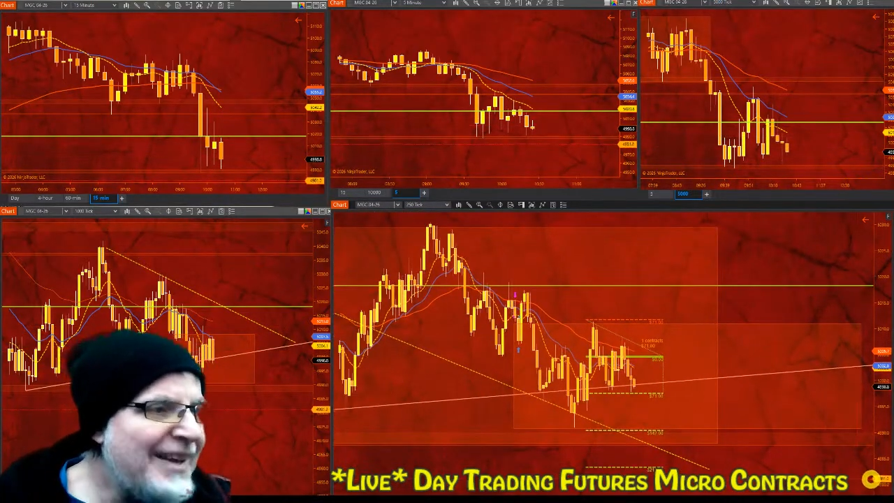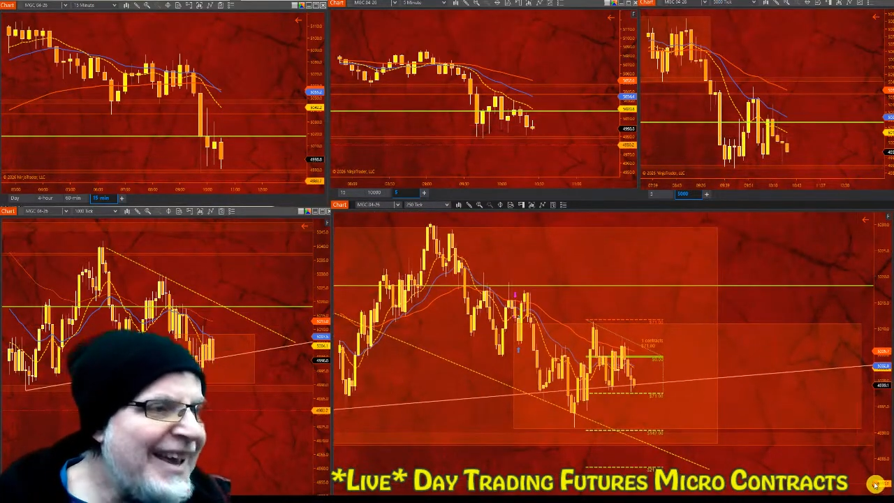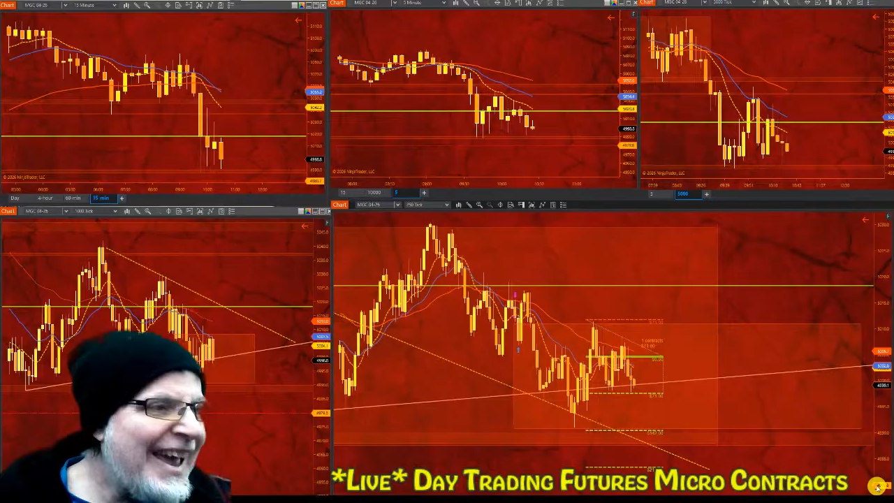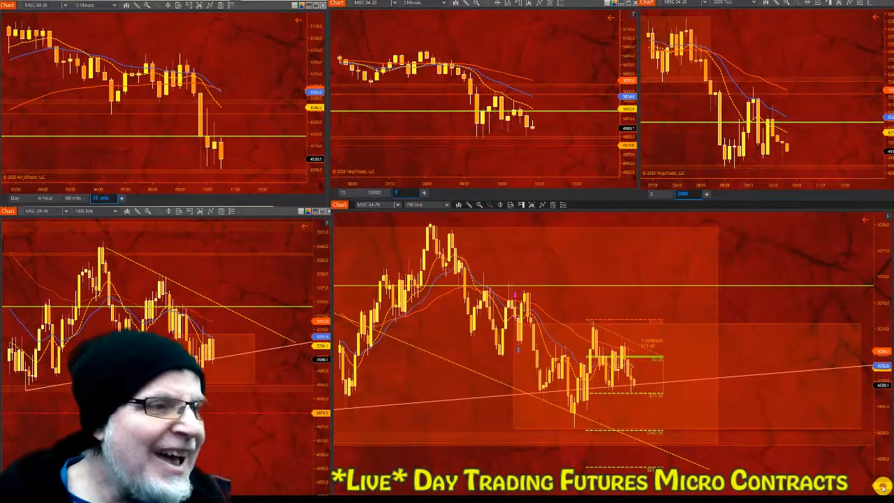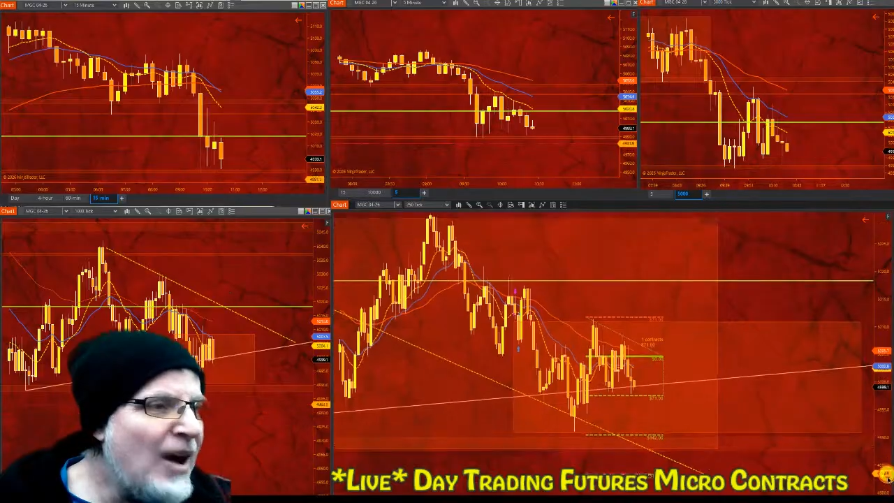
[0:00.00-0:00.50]

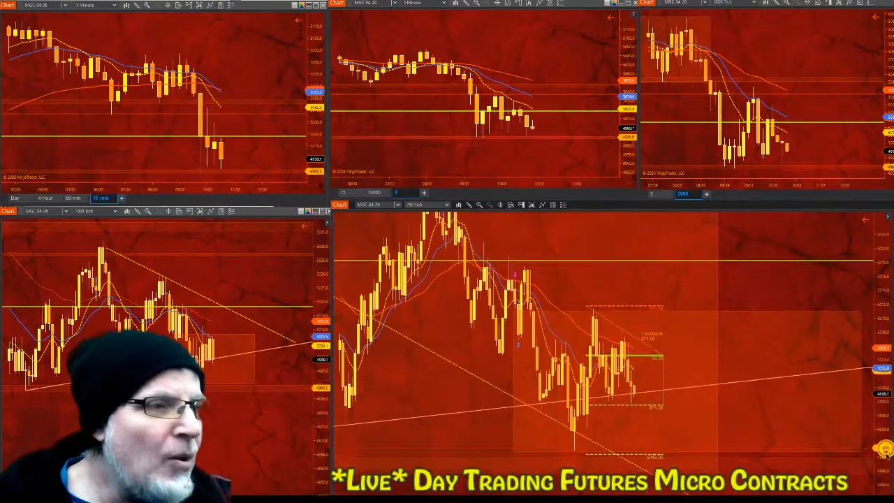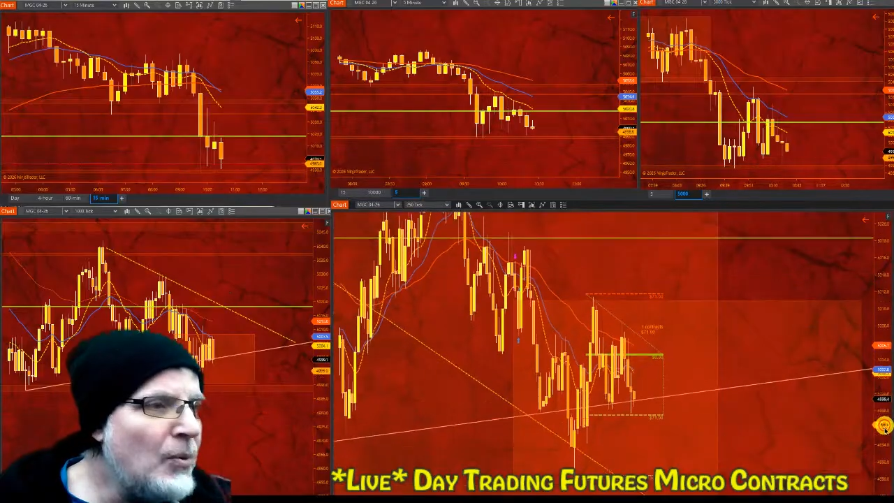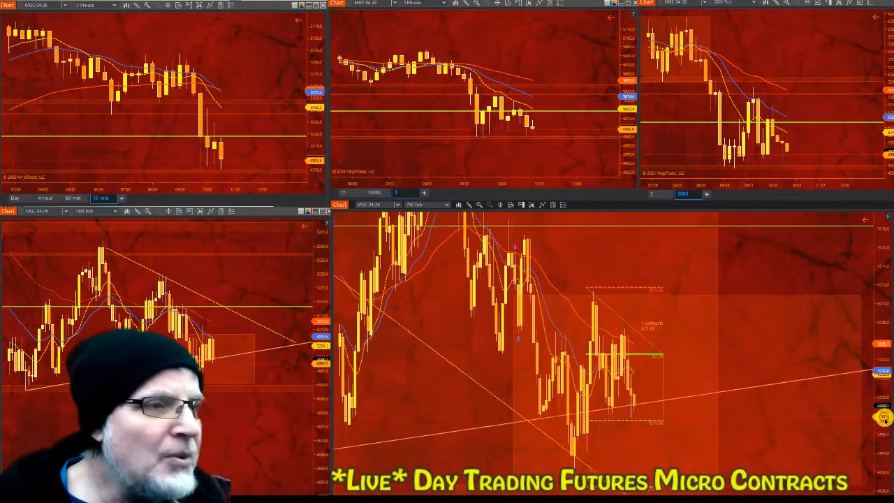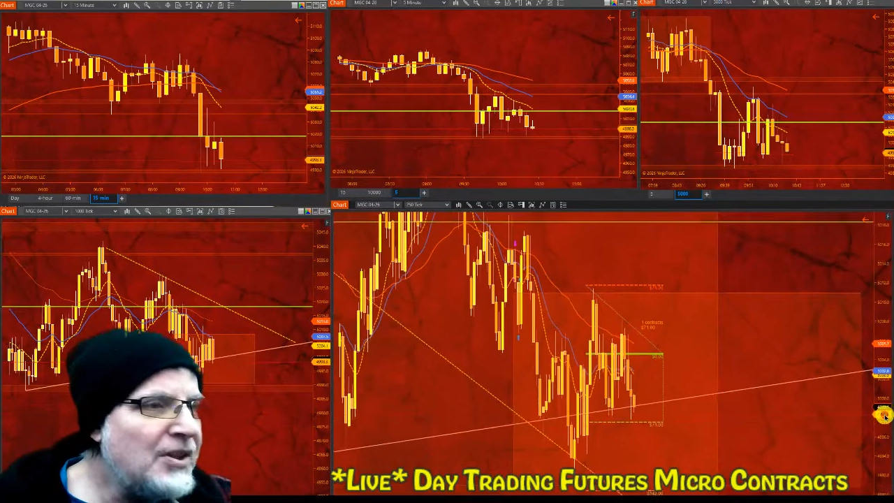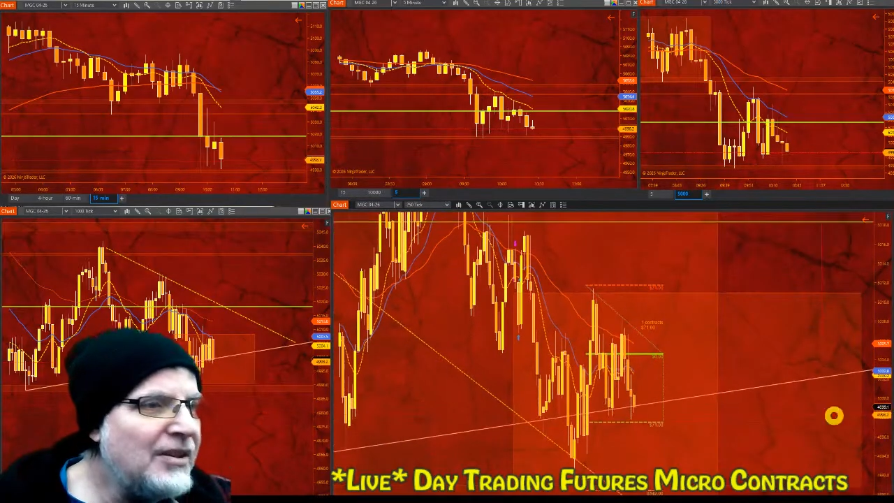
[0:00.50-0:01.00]

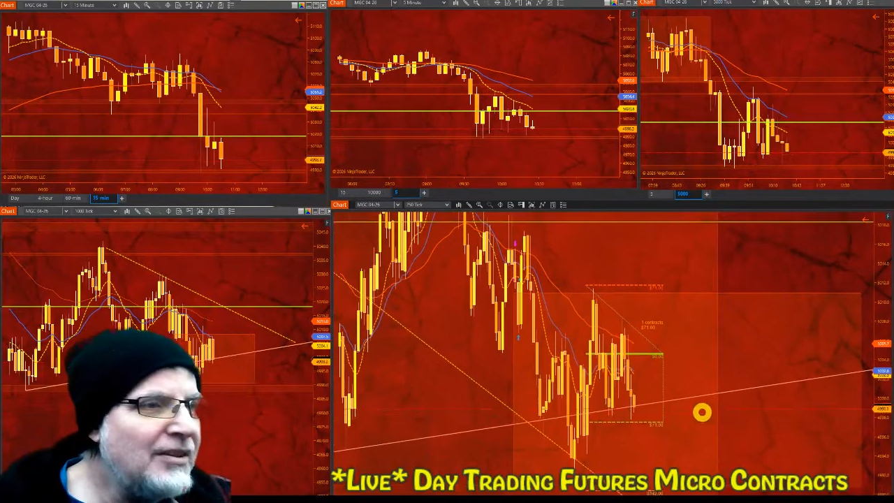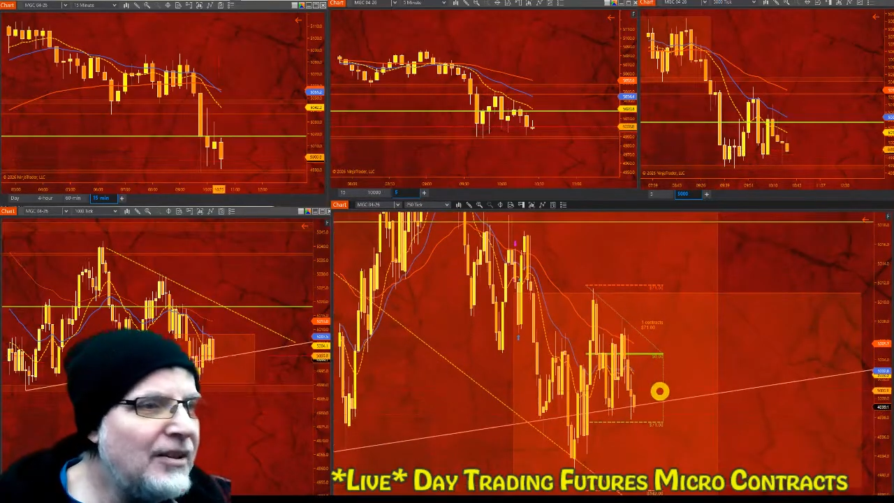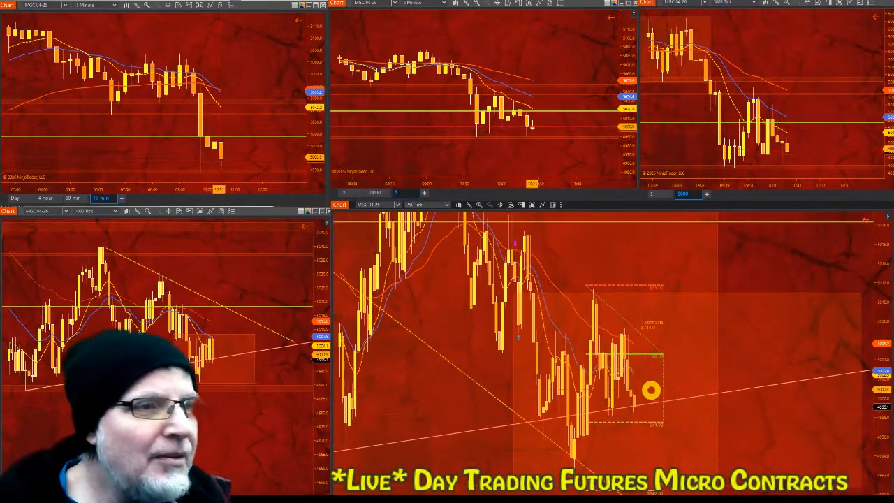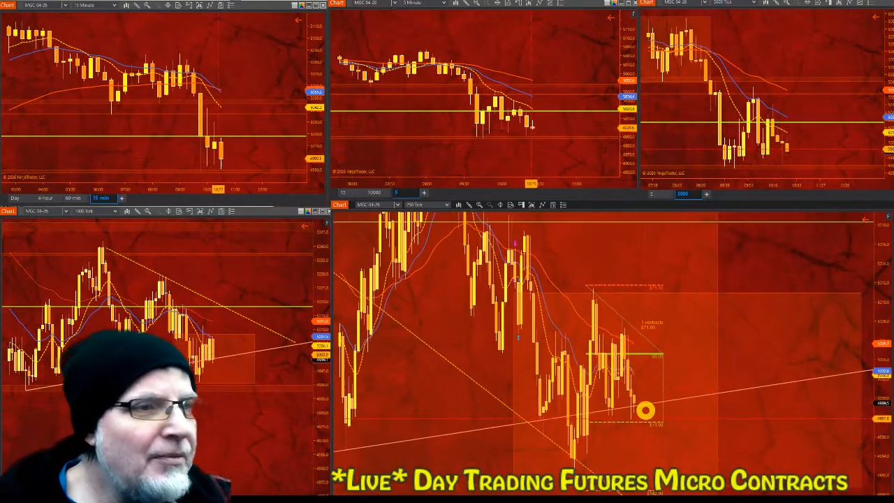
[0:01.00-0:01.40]
out of